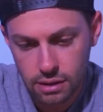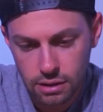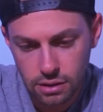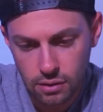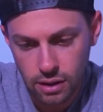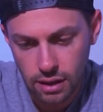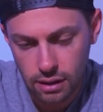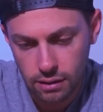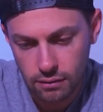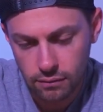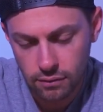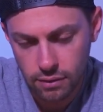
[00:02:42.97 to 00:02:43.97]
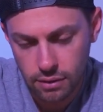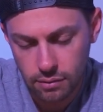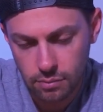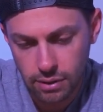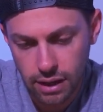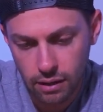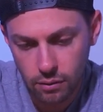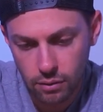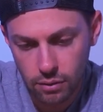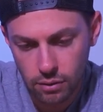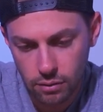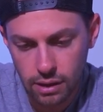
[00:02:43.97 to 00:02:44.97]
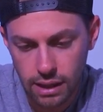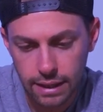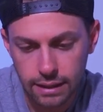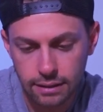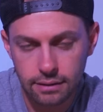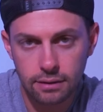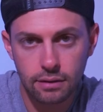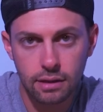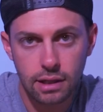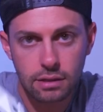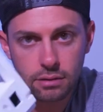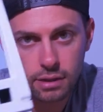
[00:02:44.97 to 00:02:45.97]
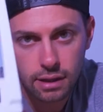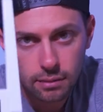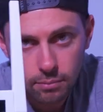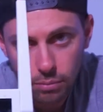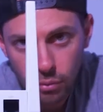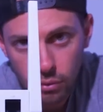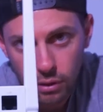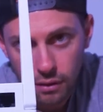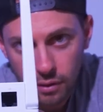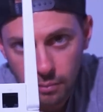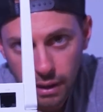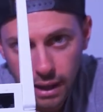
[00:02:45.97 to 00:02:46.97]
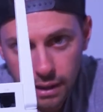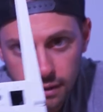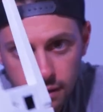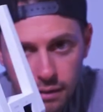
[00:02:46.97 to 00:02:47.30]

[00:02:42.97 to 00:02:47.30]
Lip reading: You have the power and Ethernet port on the back.